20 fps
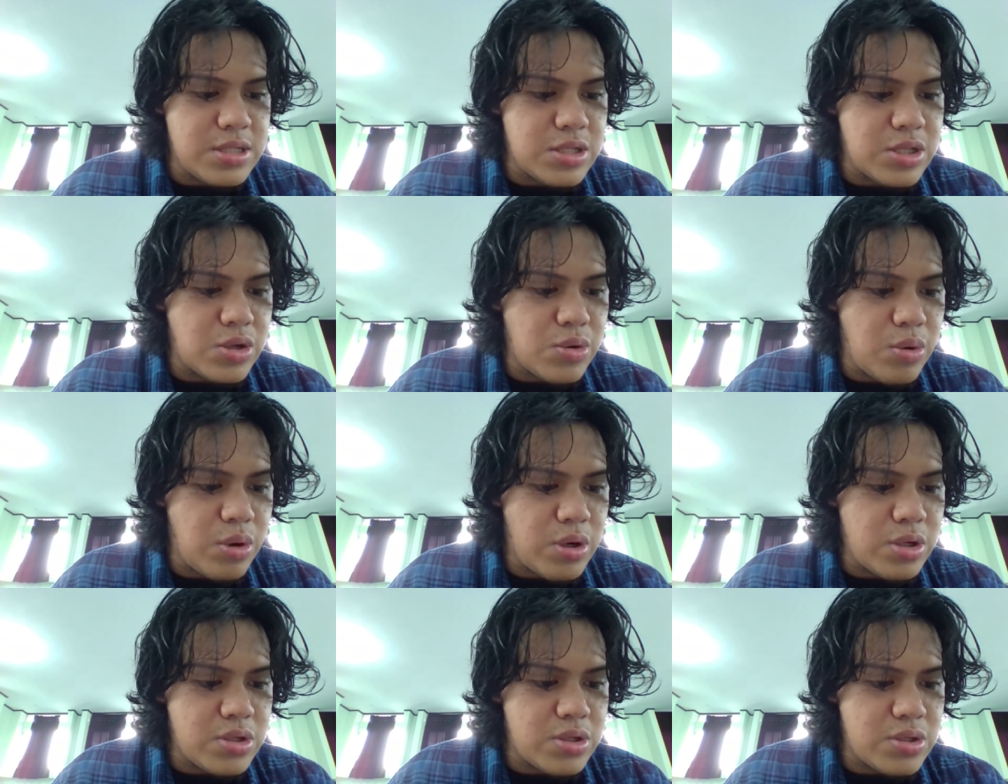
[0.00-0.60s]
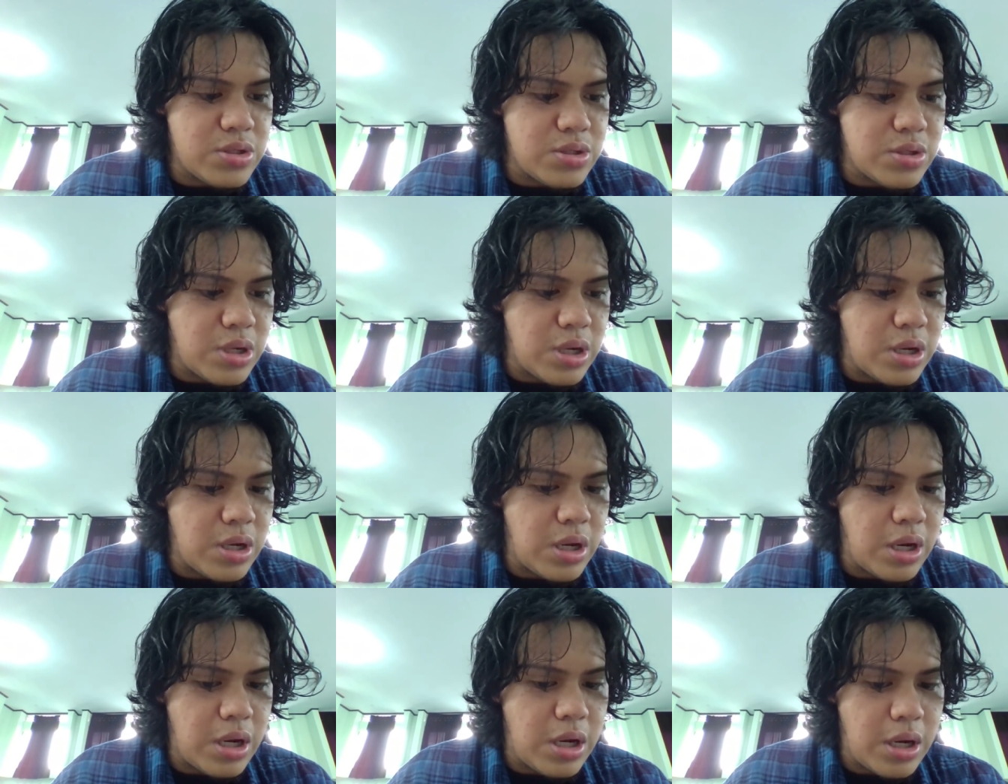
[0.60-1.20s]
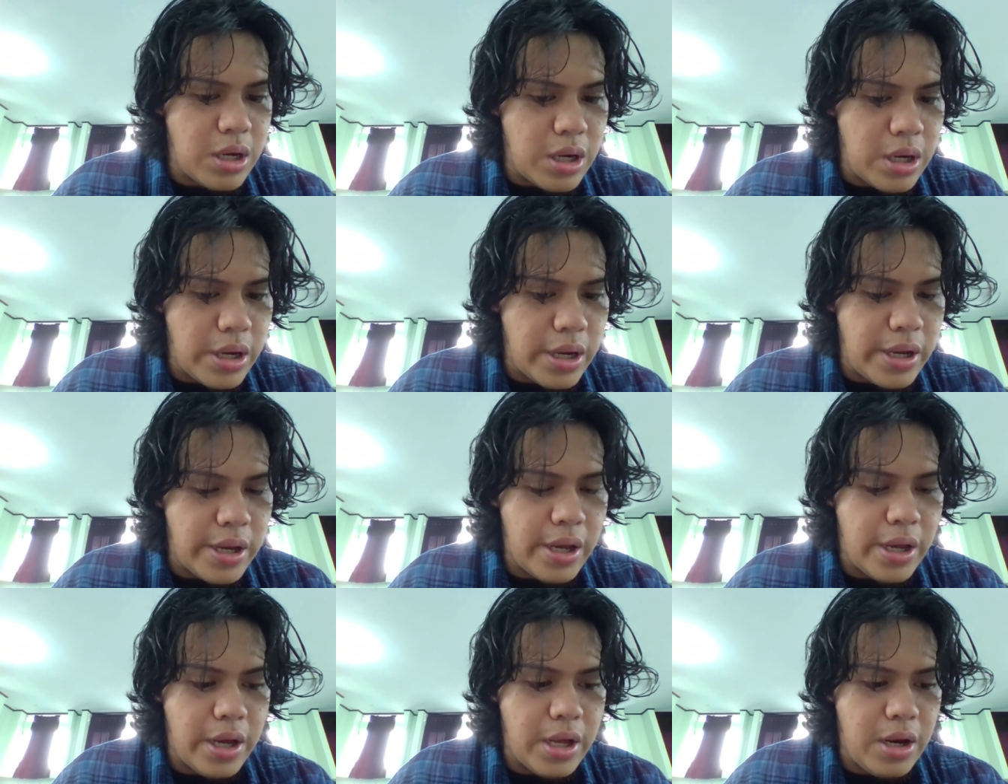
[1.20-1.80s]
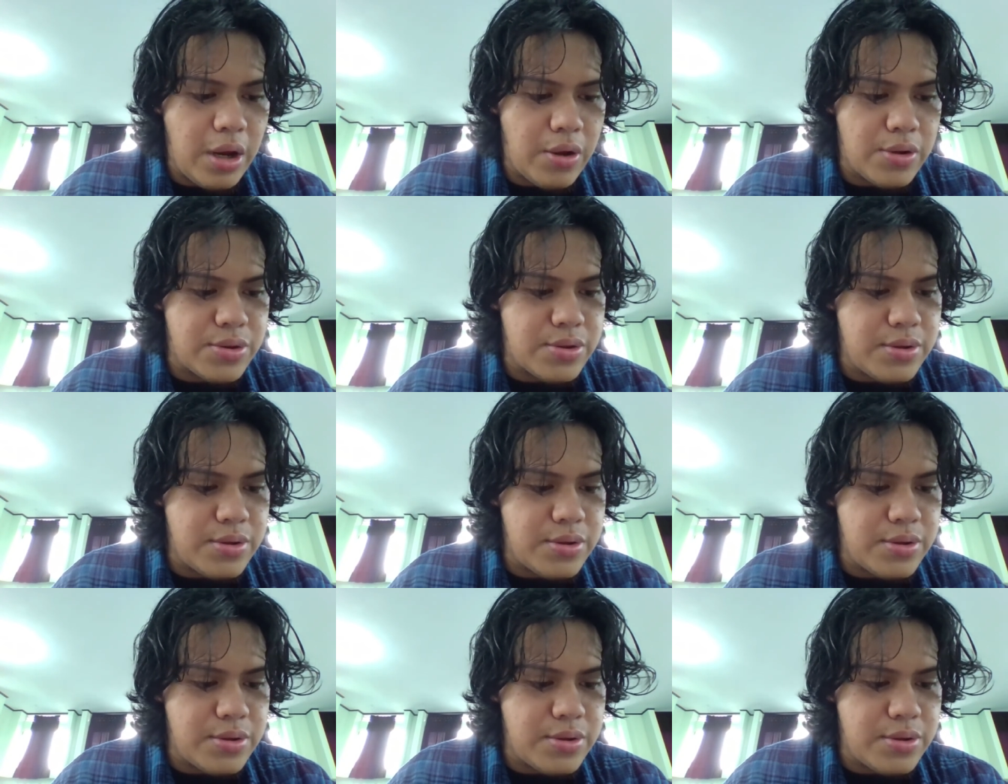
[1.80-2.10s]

the world a lot.